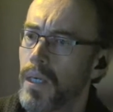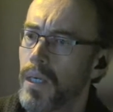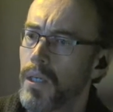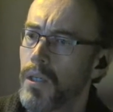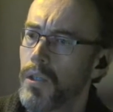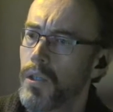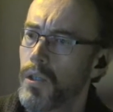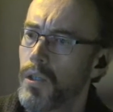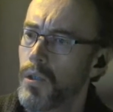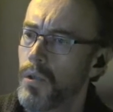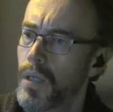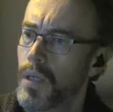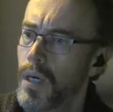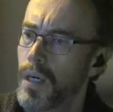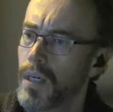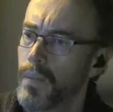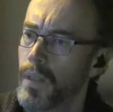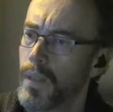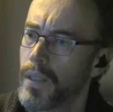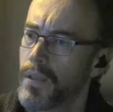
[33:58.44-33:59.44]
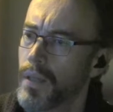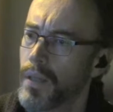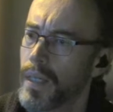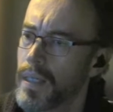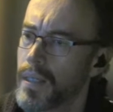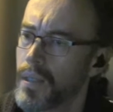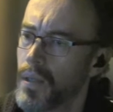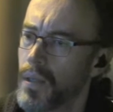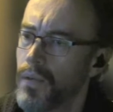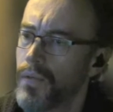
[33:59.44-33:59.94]
Do Clerkenwell trials
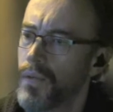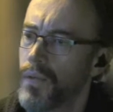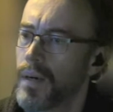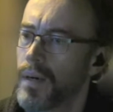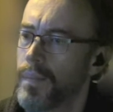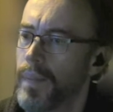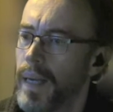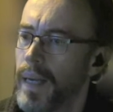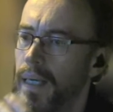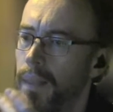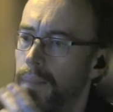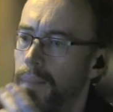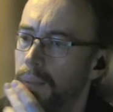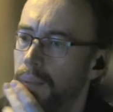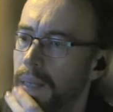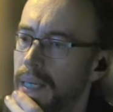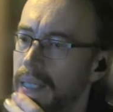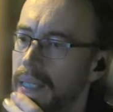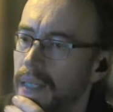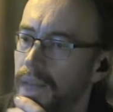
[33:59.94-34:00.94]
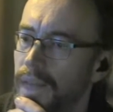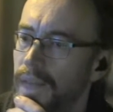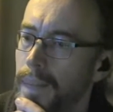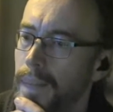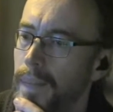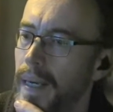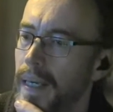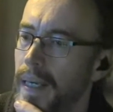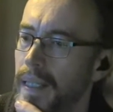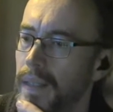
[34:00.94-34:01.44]
so far back up the positive
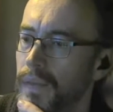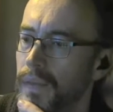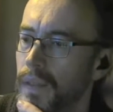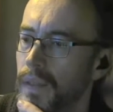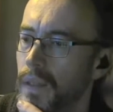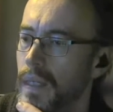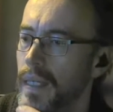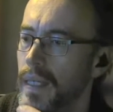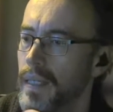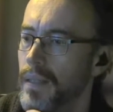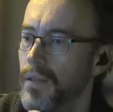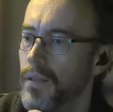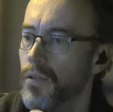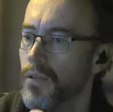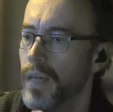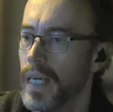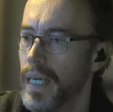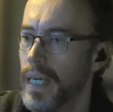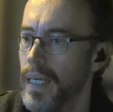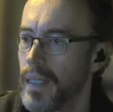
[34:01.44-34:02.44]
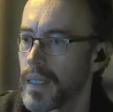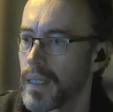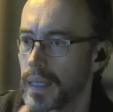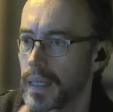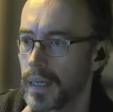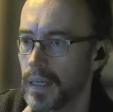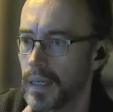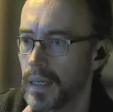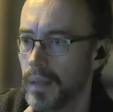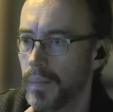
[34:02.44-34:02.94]
impact of utilizing trained
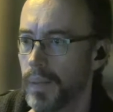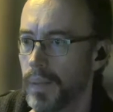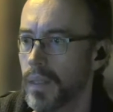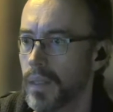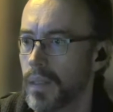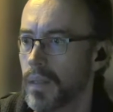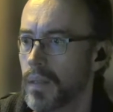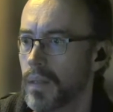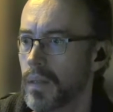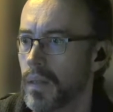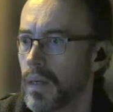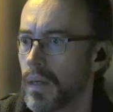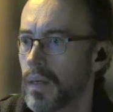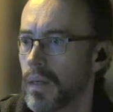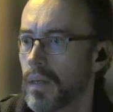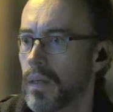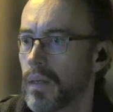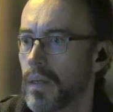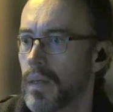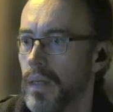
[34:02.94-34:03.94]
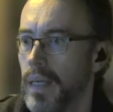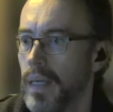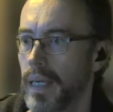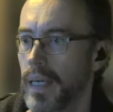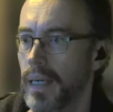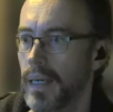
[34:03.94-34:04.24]
therapists in